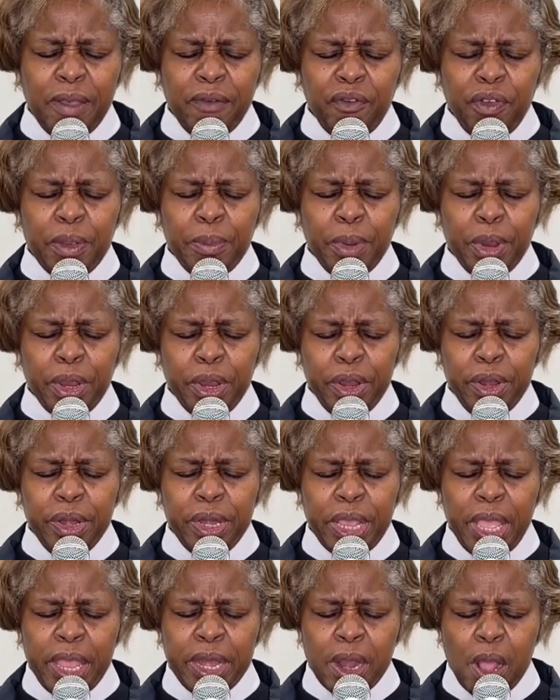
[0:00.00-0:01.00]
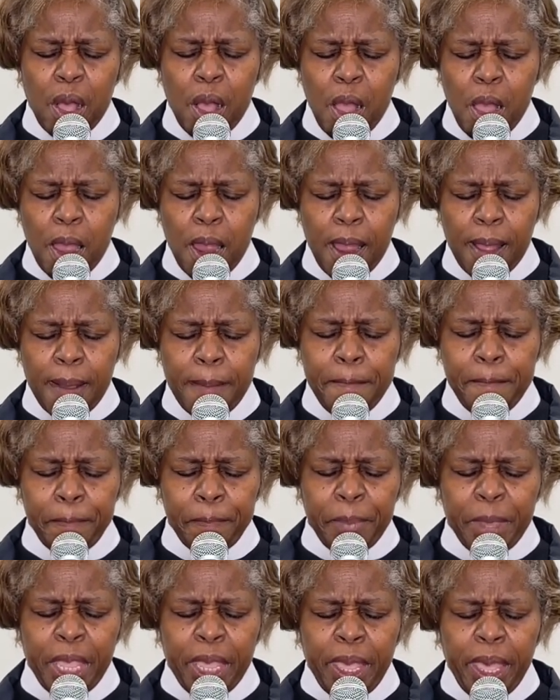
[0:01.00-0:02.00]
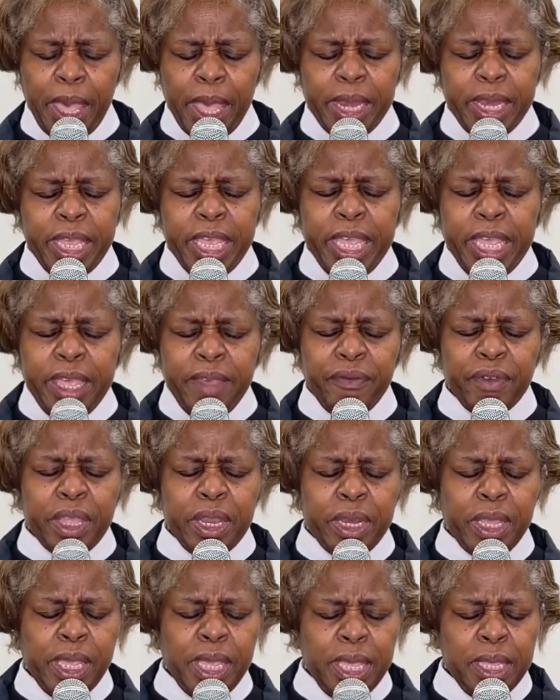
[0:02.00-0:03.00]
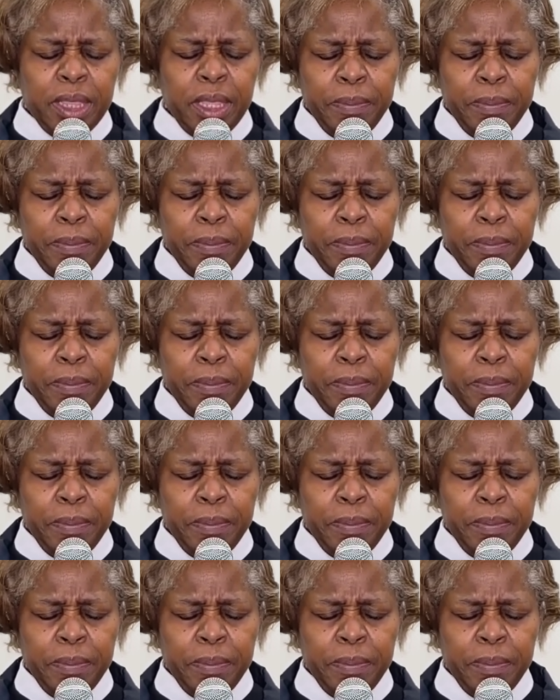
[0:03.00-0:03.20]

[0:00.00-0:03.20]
from hurt and harm, and even in the